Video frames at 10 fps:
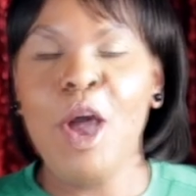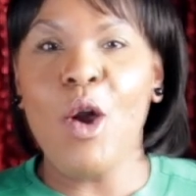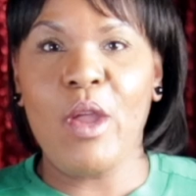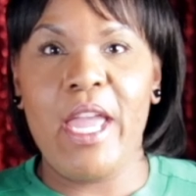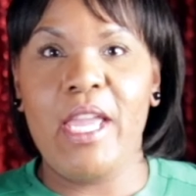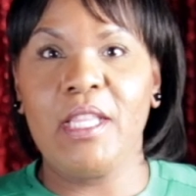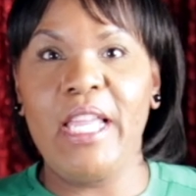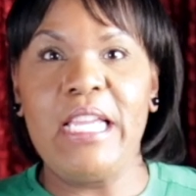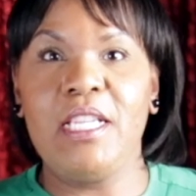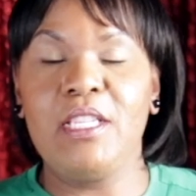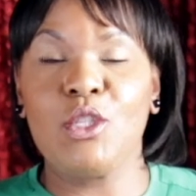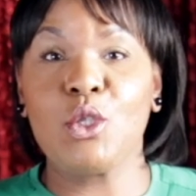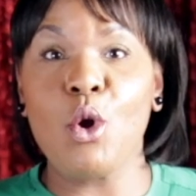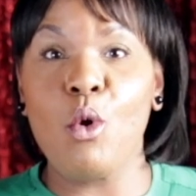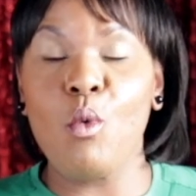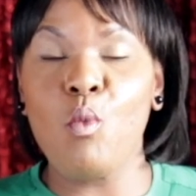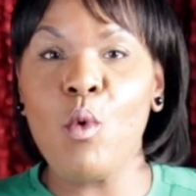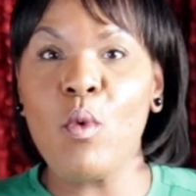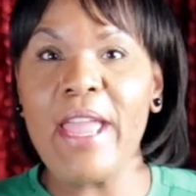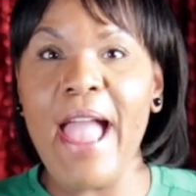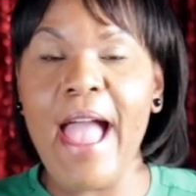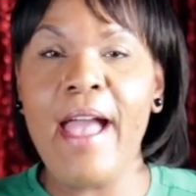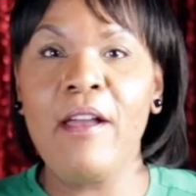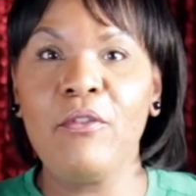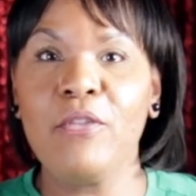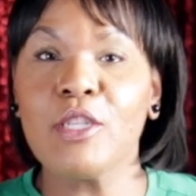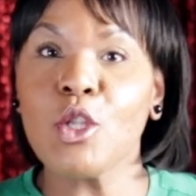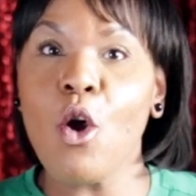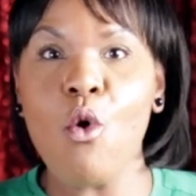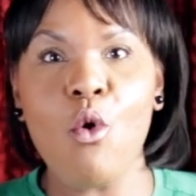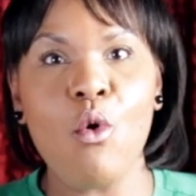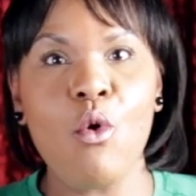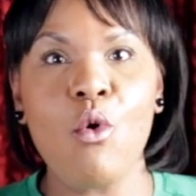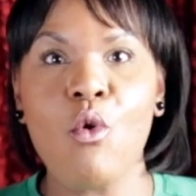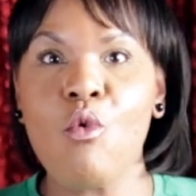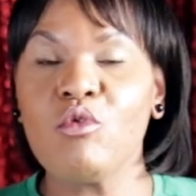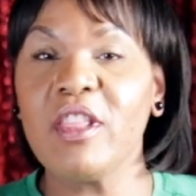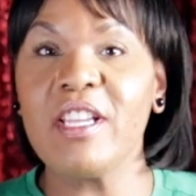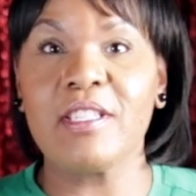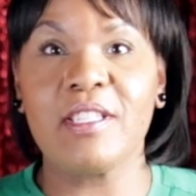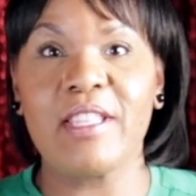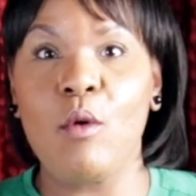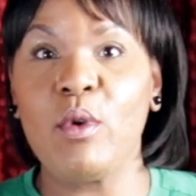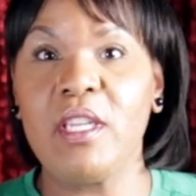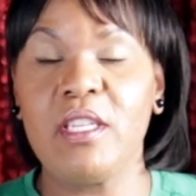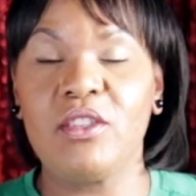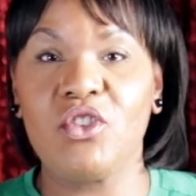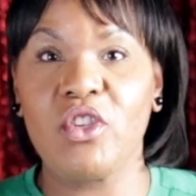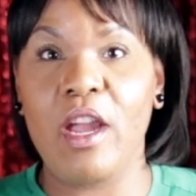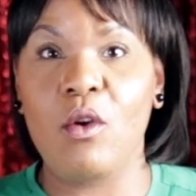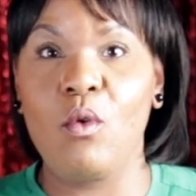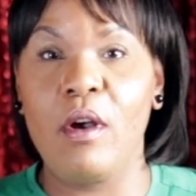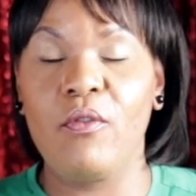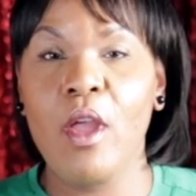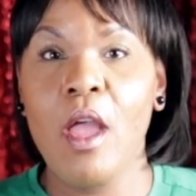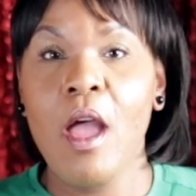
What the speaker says: Okay, ladies, so when we have this whole list that we need to check off,